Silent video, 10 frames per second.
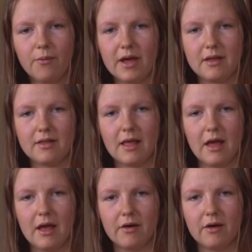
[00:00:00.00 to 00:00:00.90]
the way
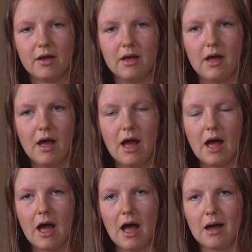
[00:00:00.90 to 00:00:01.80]
there
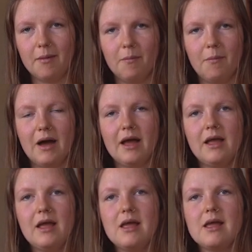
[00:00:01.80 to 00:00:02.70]

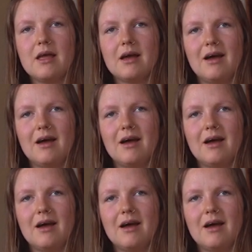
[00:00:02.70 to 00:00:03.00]
my